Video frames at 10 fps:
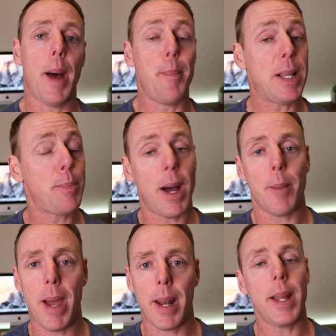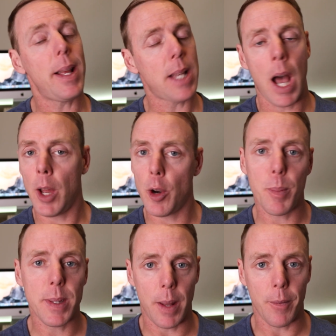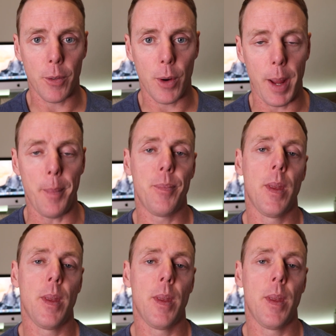Best part about it, it's 100% free.